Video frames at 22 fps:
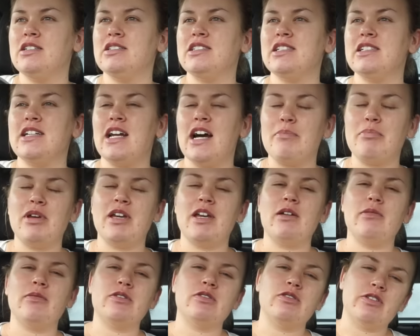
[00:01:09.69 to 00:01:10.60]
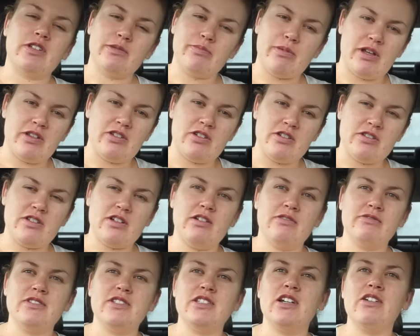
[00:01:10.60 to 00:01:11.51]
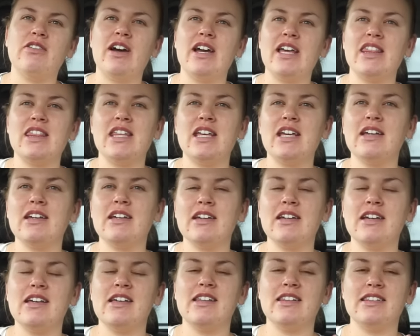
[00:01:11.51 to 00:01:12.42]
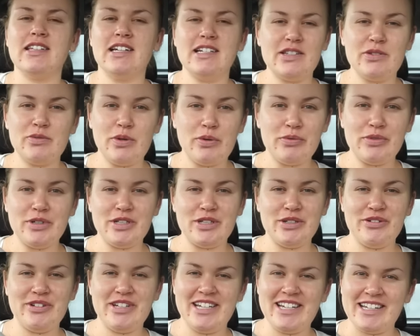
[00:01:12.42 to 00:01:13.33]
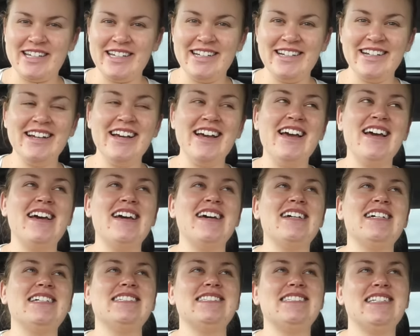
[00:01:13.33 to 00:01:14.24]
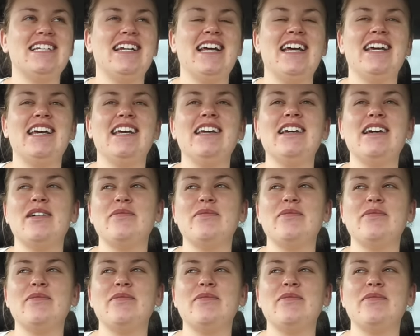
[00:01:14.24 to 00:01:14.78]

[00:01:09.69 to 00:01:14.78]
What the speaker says: to not being able to express yourself. So I think that's what we're doing today.